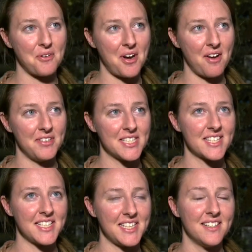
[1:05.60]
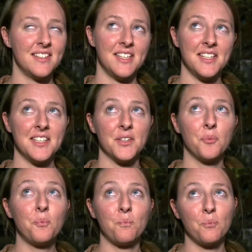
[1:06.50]
Obviously,
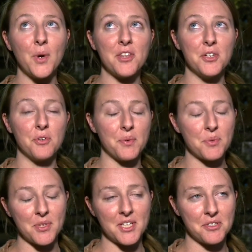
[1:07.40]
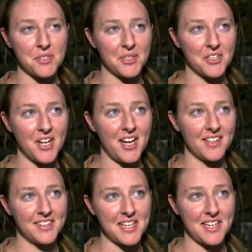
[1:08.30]
whether you agree with what they're doing or
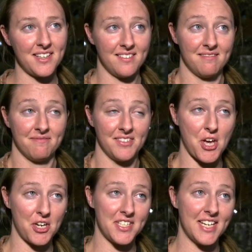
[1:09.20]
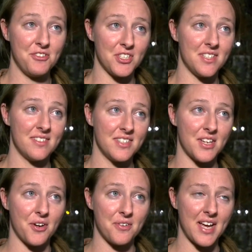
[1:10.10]
not, they got attention.
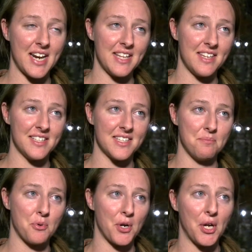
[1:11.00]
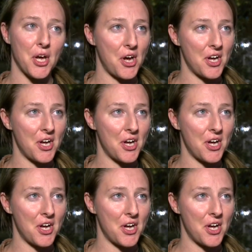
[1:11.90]
So, and I think it's an important